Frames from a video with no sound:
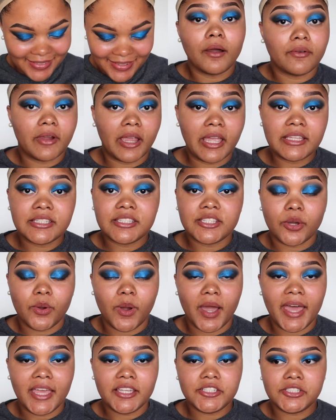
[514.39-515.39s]
All right, so
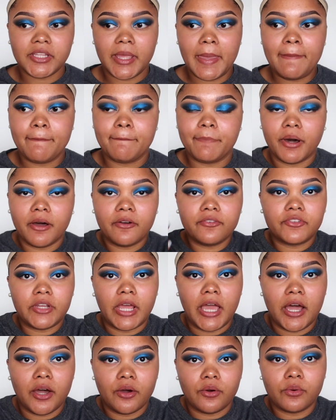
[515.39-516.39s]
I actually buffed
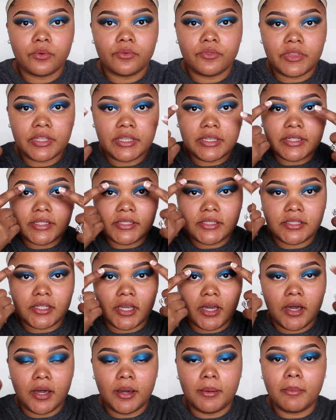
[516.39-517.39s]
out this
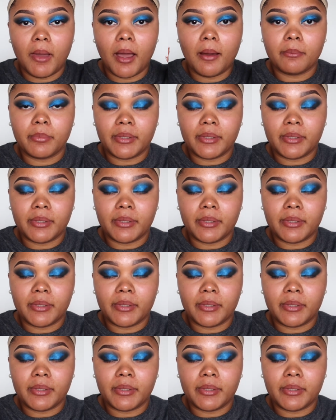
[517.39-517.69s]
um,